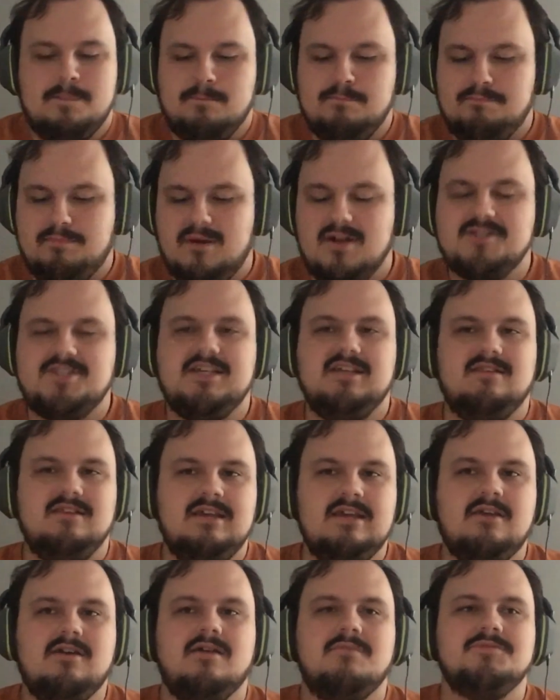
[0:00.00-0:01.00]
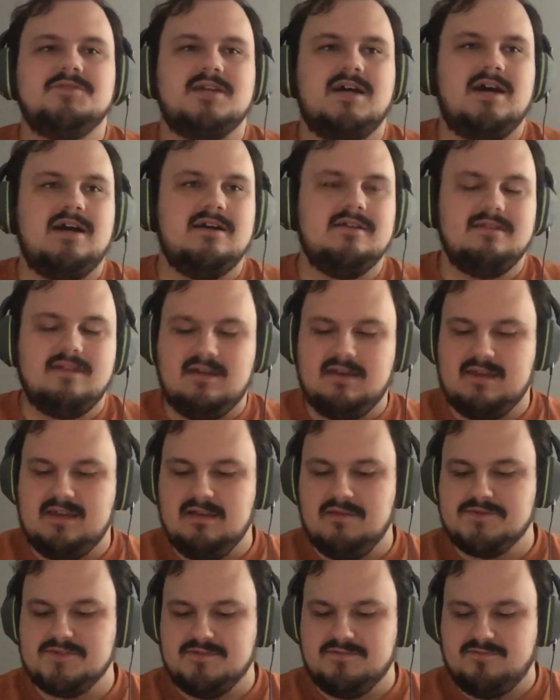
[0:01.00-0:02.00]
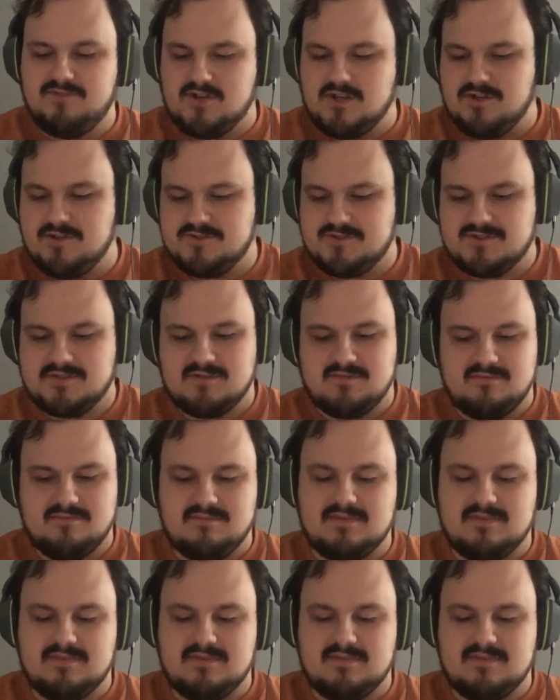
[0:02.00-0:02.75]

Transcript: Buzzy Lee comes on, gives a verse